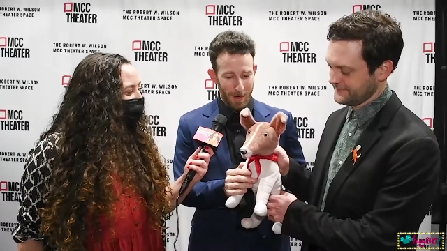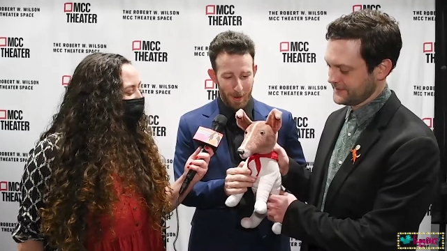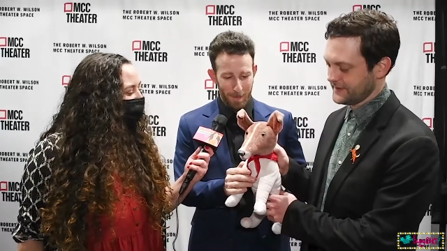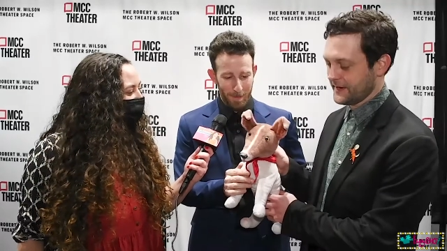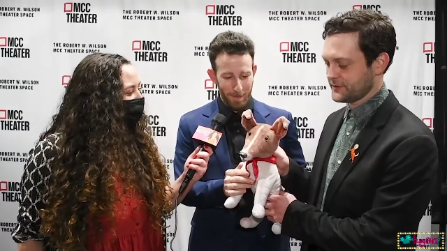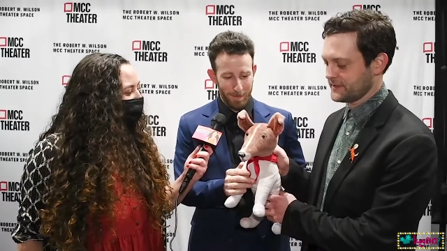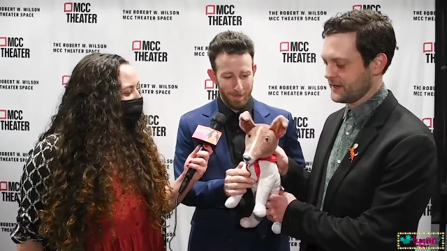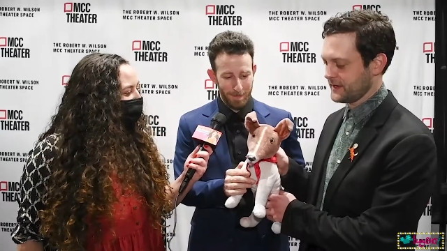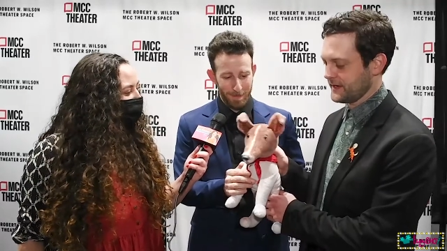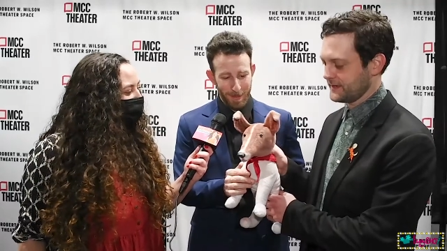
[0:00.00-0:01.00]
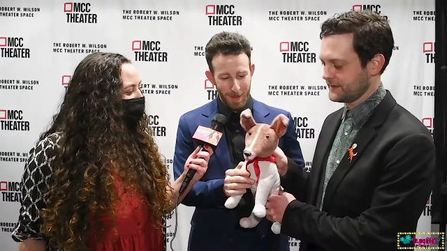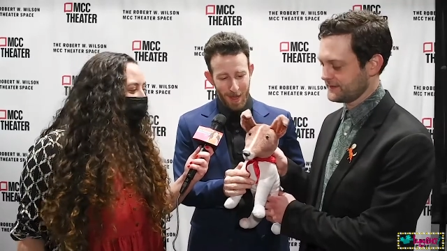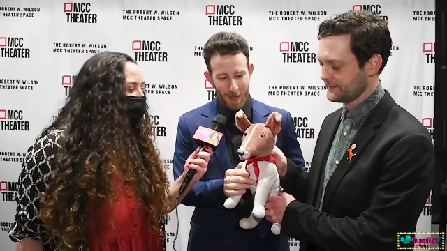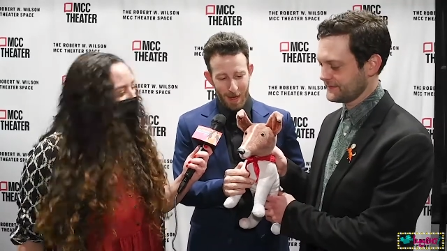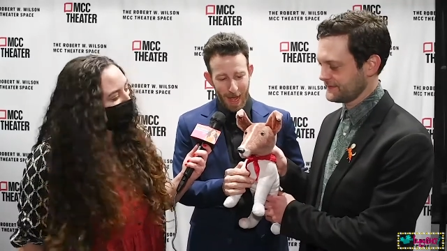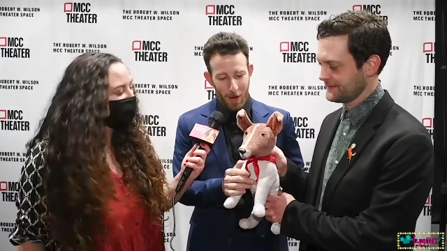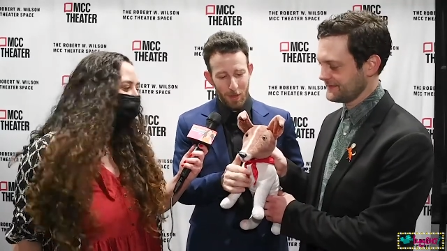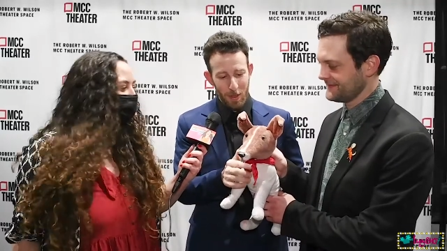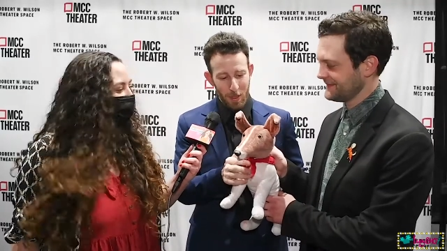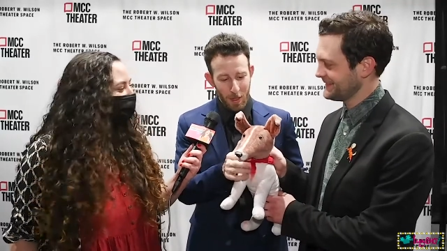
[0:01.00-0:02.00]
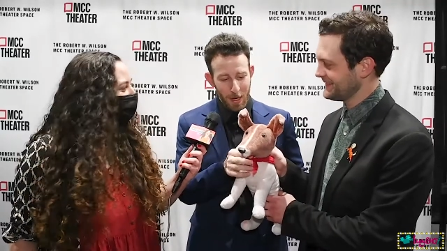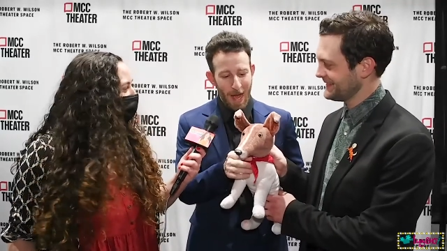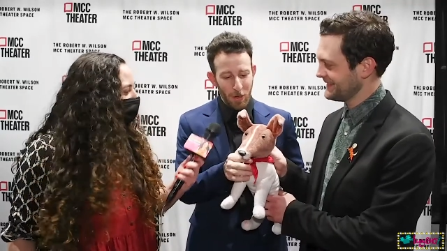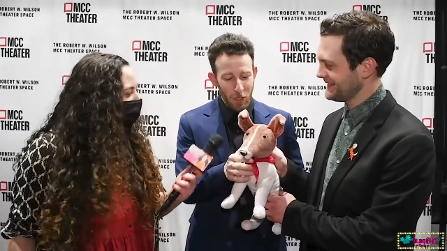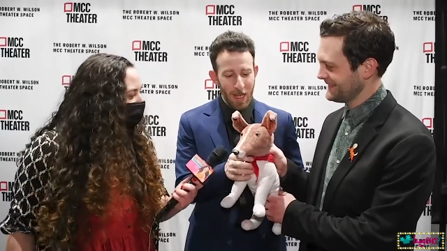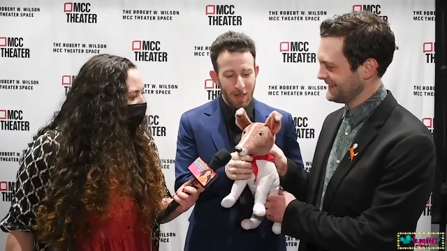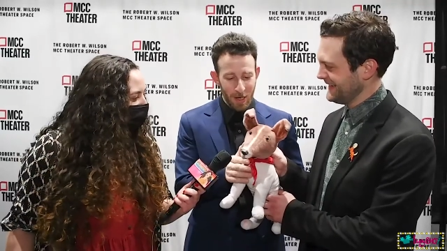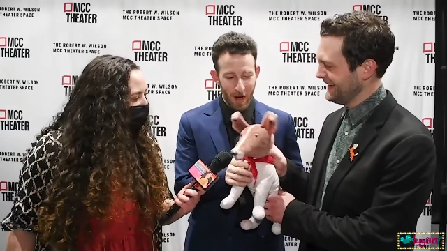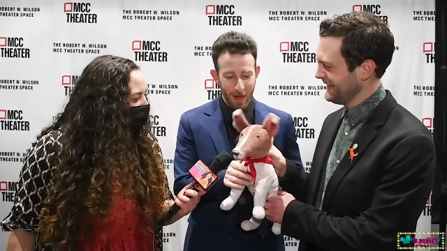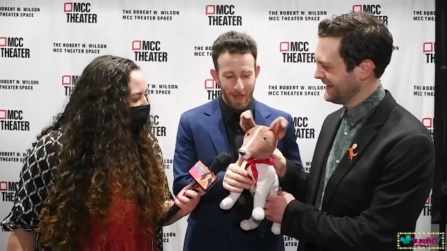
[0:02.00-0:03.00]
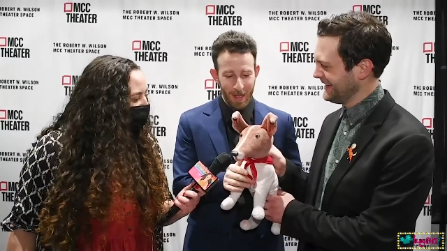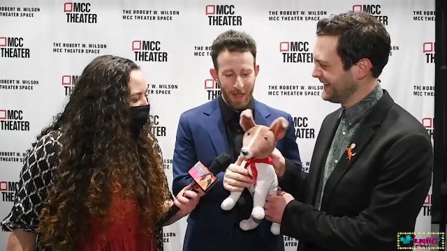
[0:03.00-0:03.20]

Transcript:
Speaker 1: Um, See, now she's talking. Yeah, now now she's talking,